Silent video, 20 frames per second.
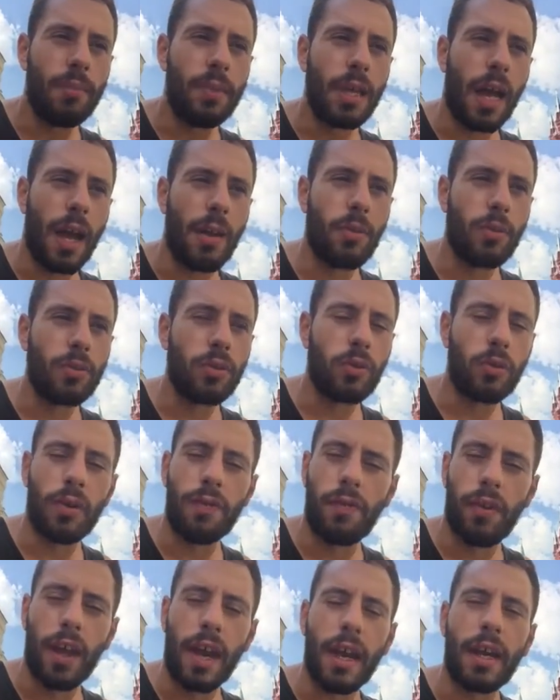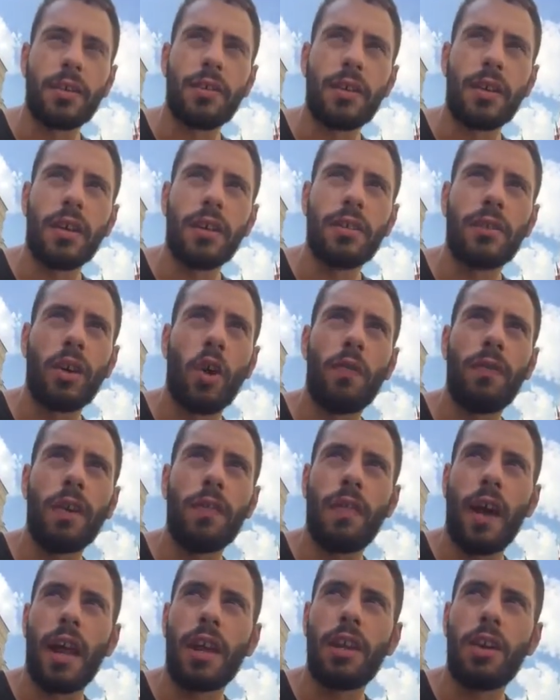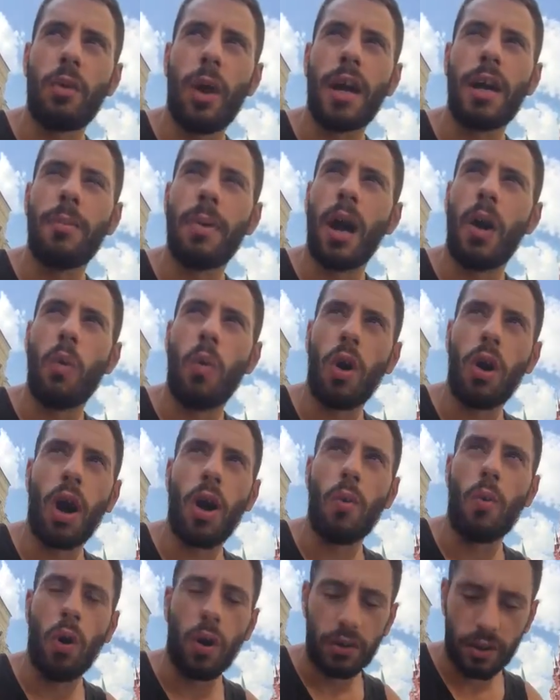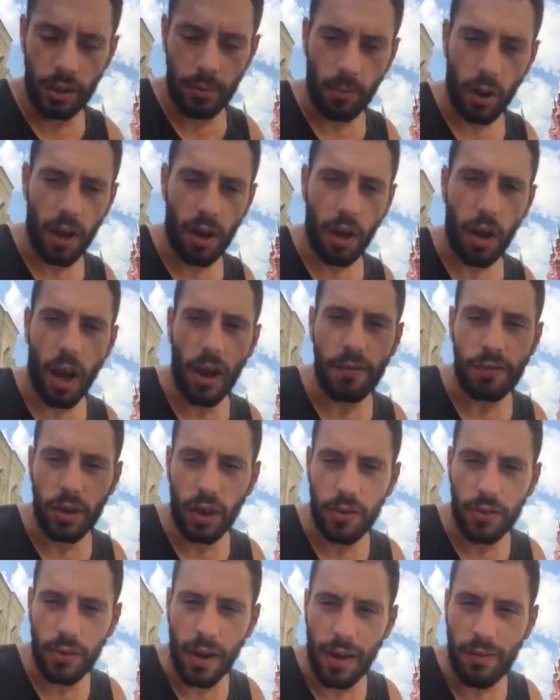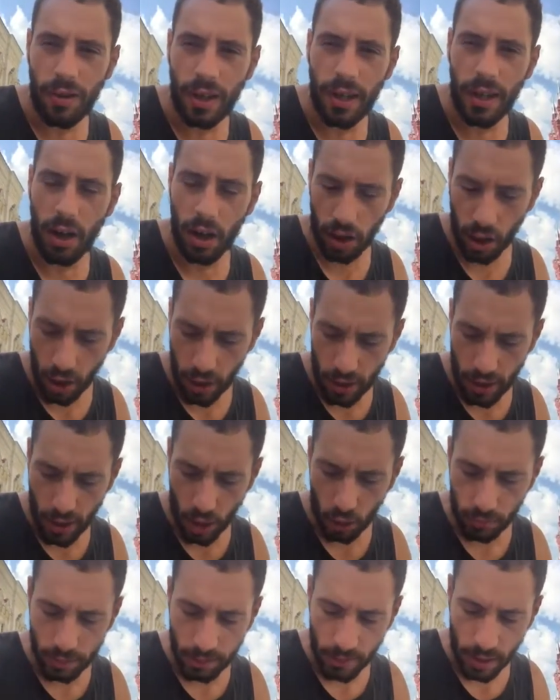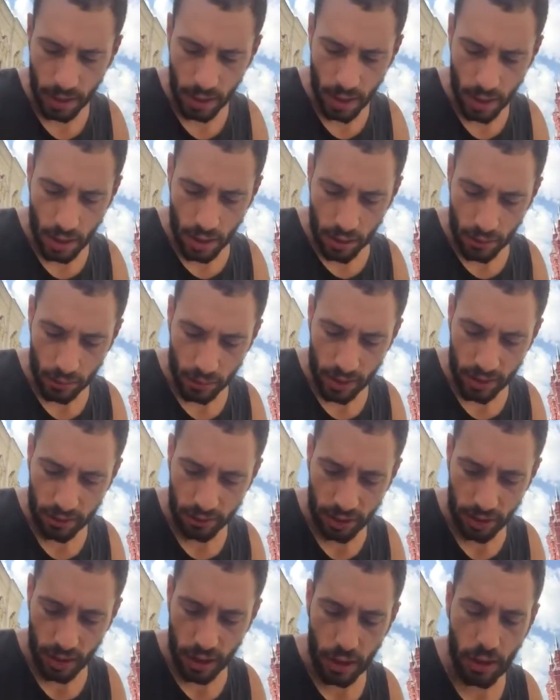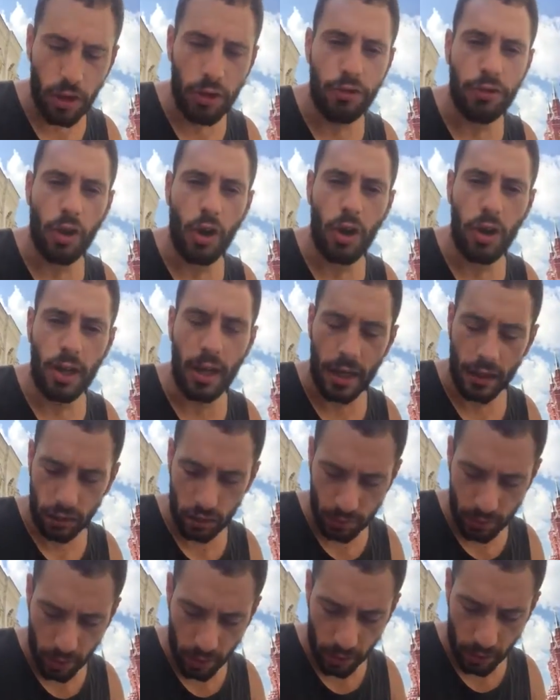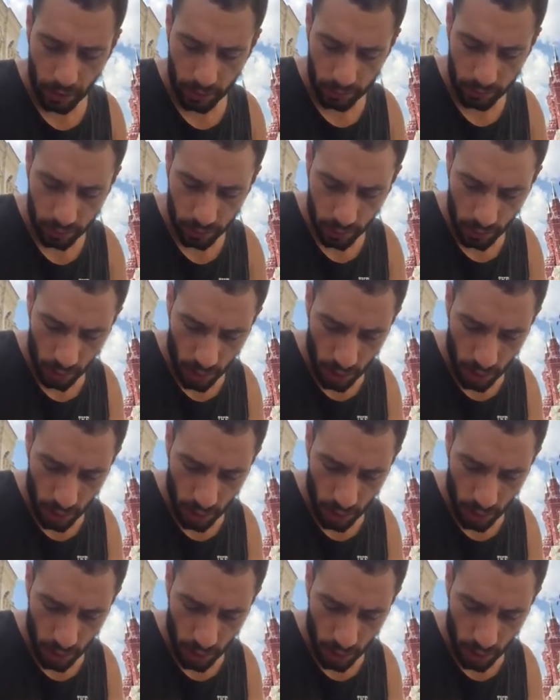be able to reflect and self-evaluate about what I want in my life. So traveling alone helped me reach the inner journey experience.